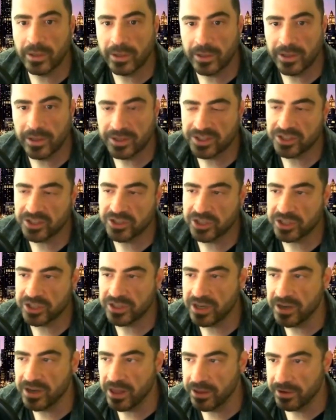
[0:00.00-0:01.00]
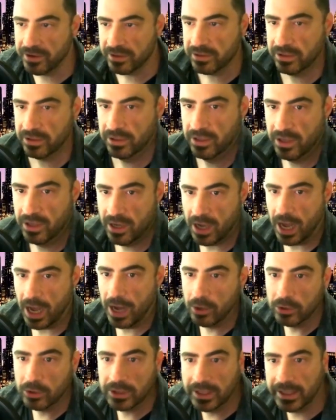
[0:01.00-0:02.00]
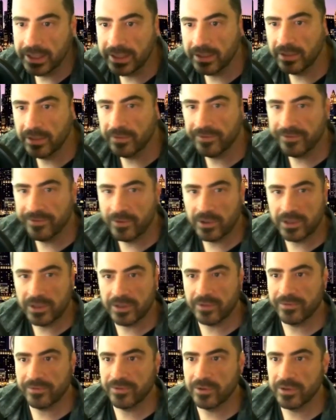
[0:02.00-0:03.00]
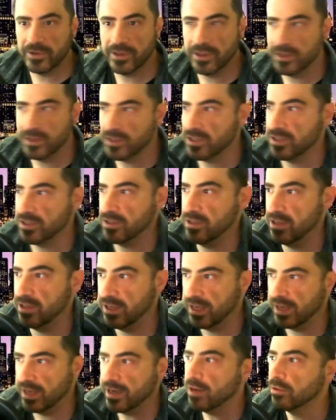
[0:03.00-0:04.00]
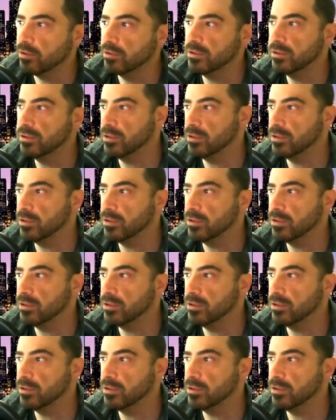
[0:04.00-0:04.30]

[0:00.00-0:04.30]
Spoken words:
This is just another outlet for this to get out.